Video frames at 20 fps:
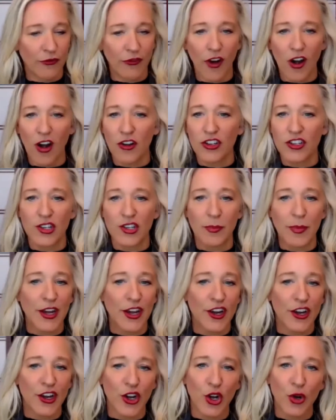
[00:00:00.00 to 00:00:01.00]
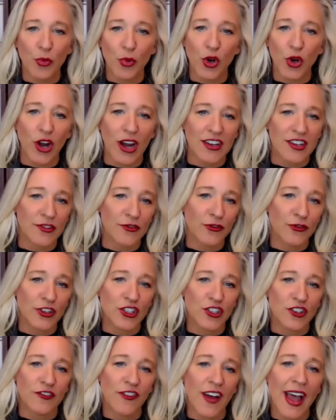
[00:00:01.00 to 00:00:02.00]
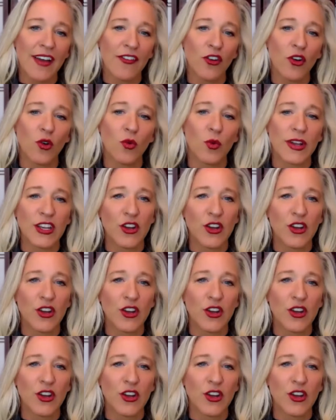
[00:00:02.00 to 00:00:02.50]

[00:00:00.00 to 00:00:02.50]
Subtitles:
far superior progression-free survival